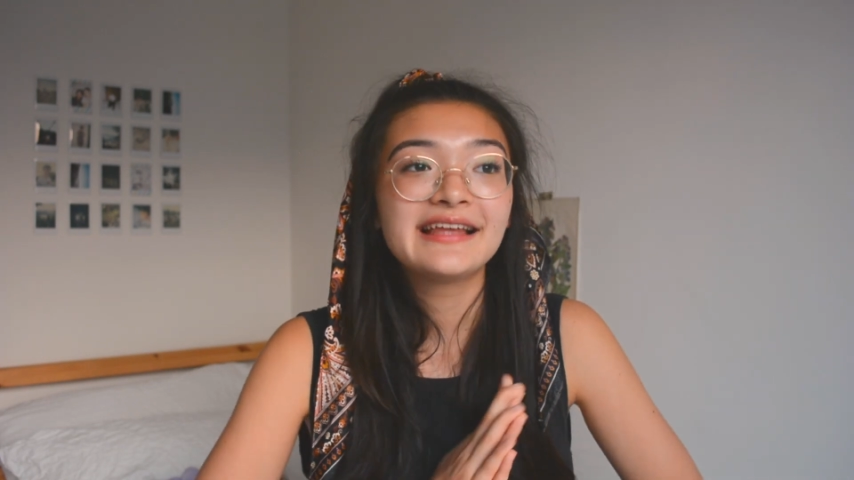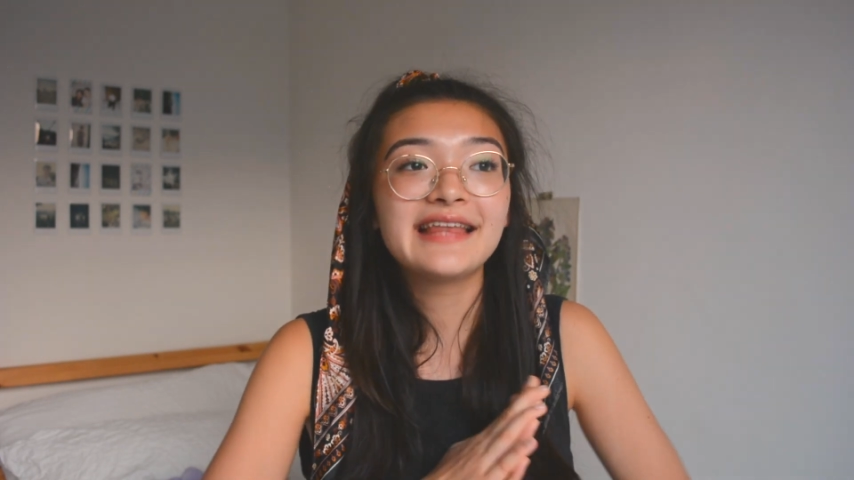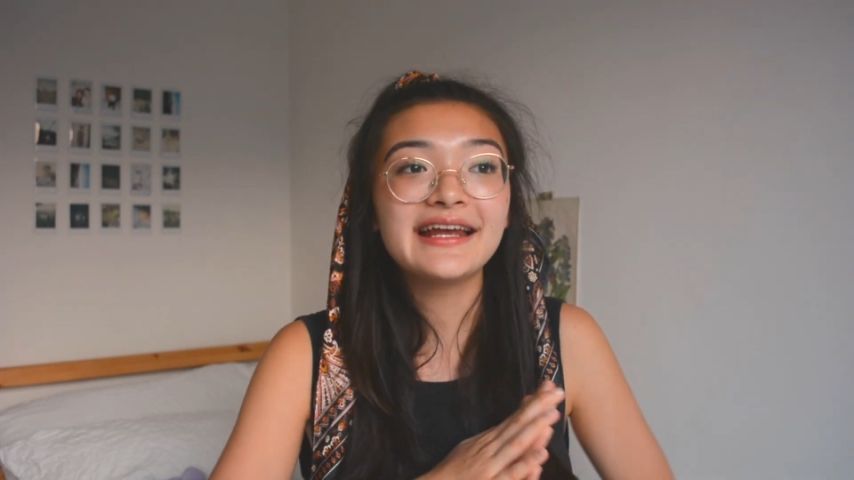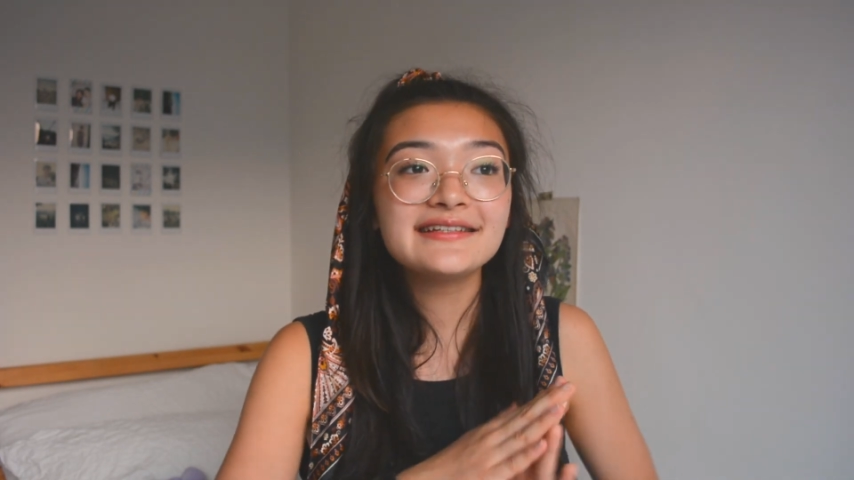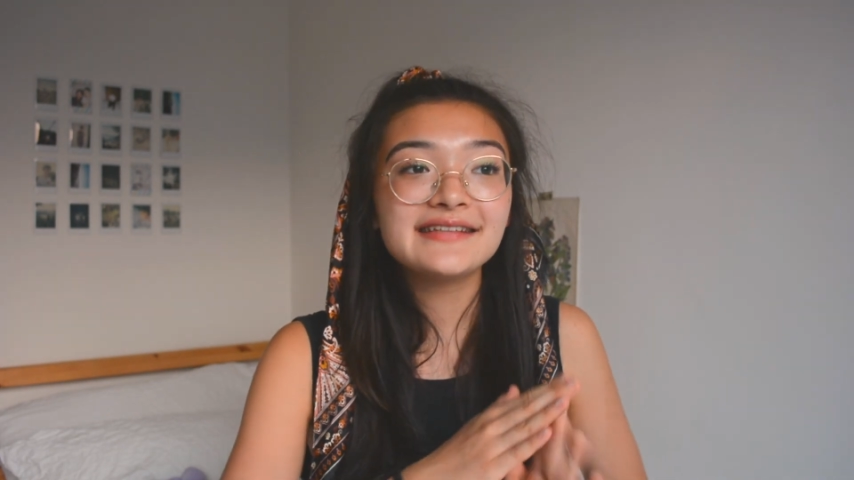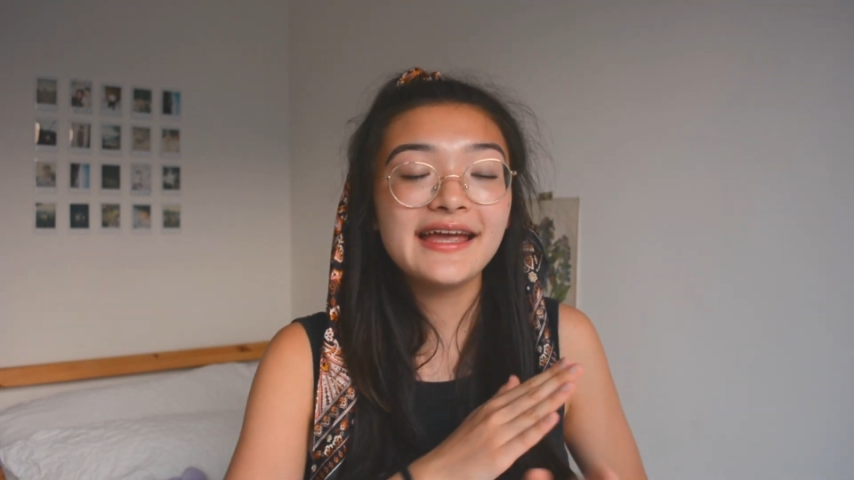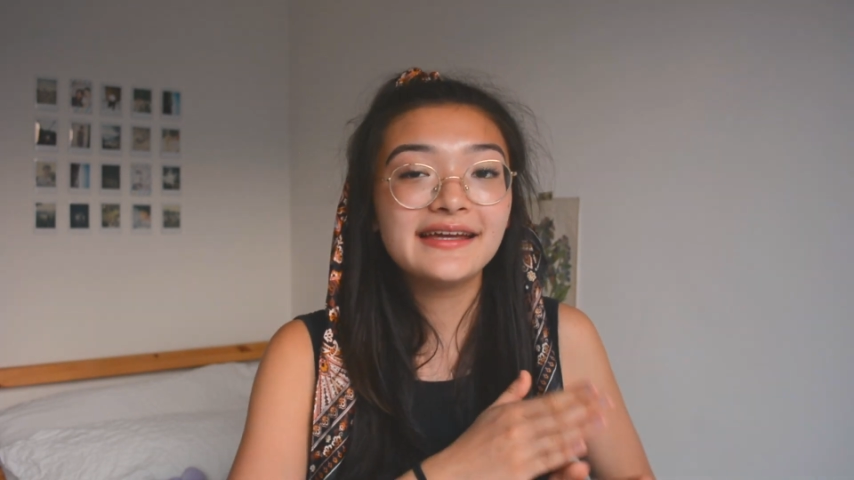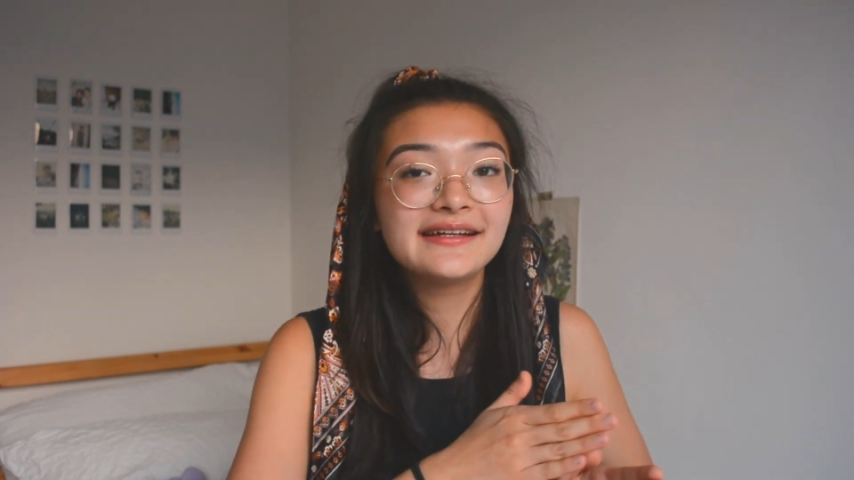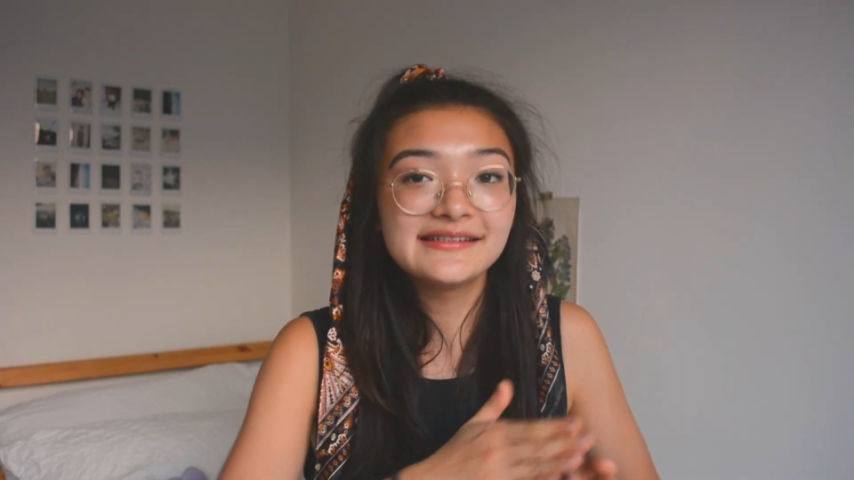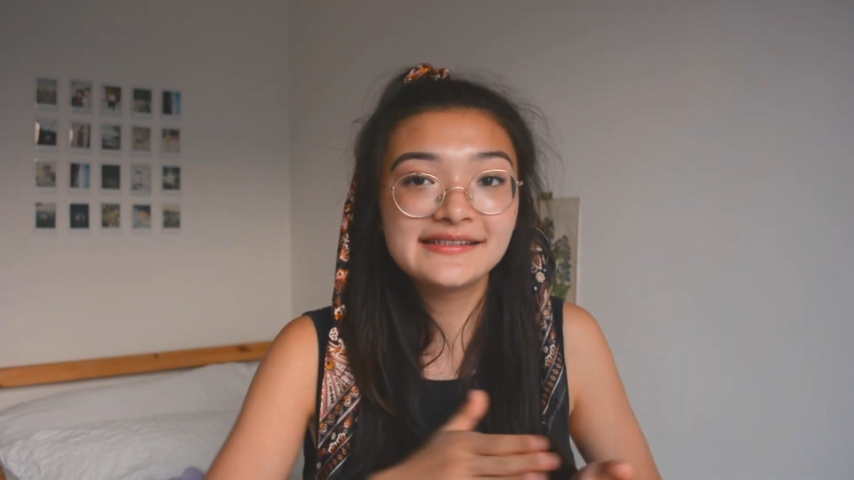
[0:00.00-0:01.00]
that is a
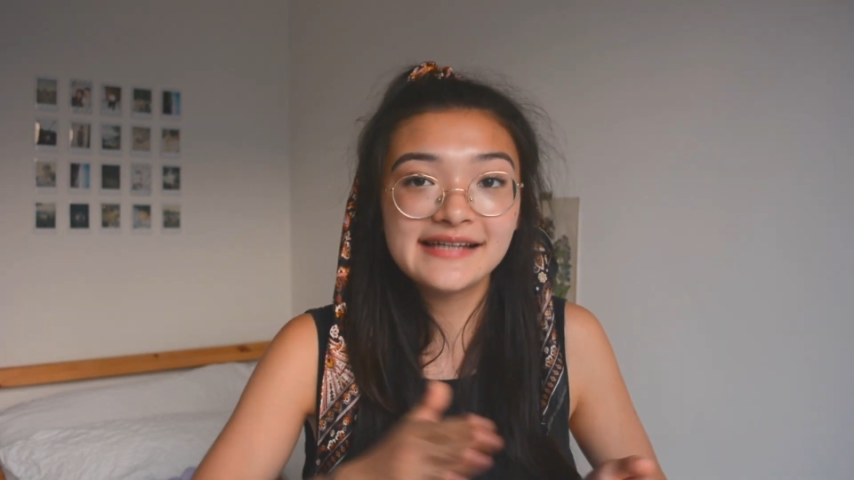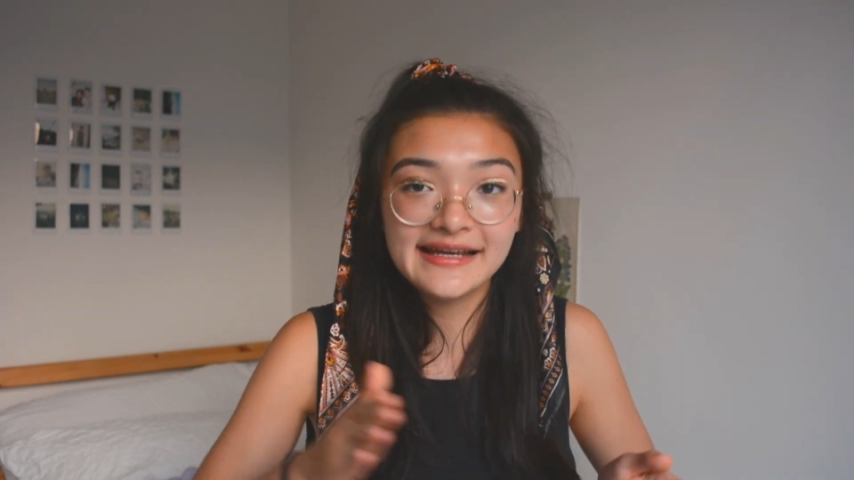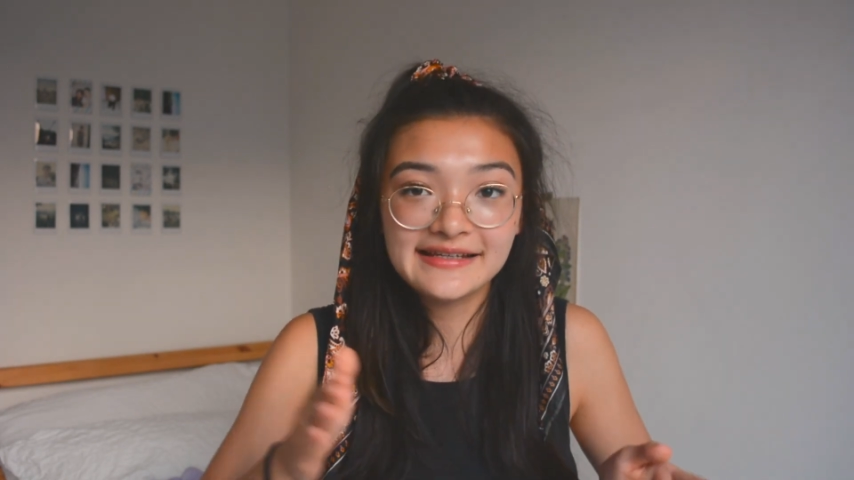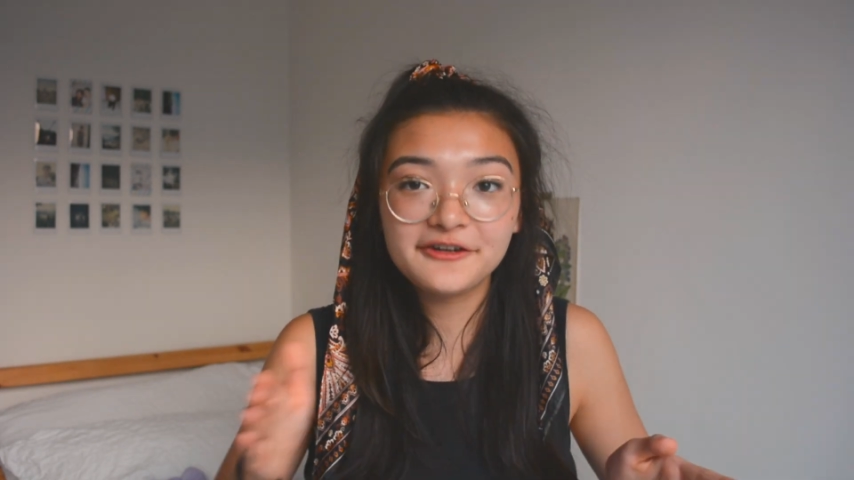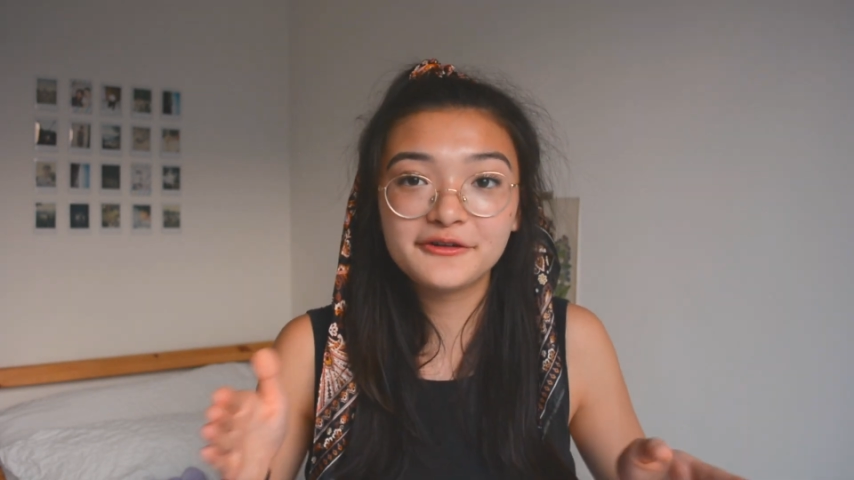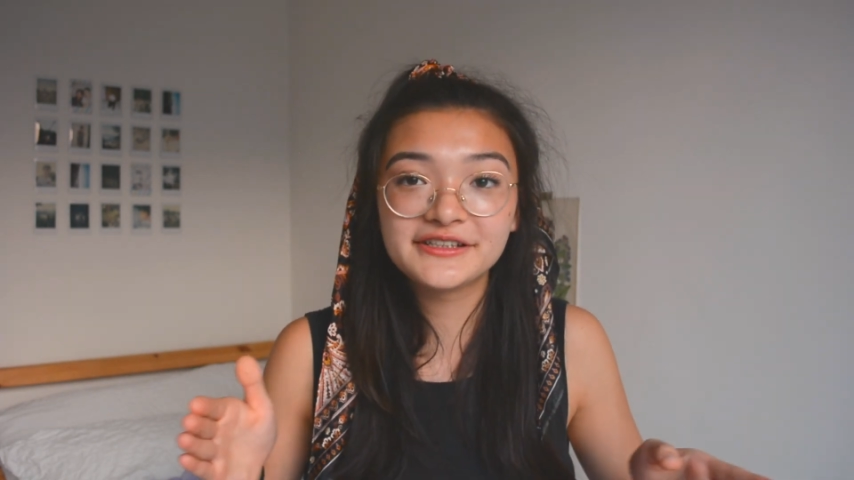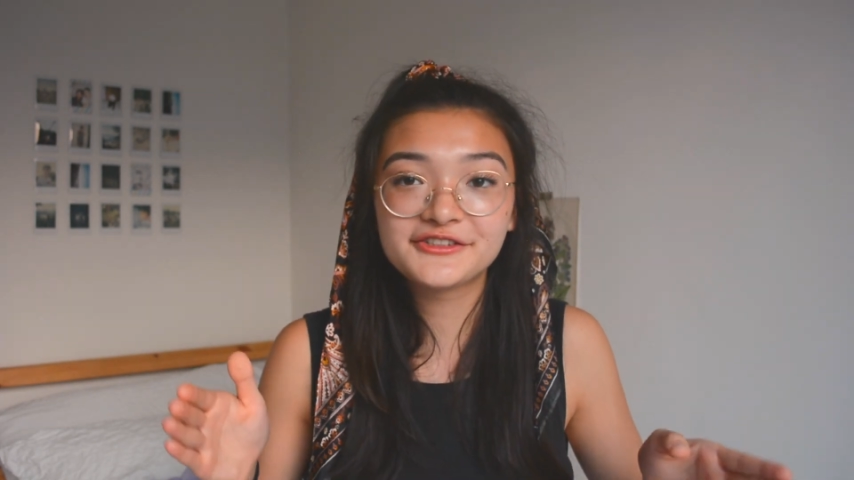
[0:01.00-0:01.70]
continuous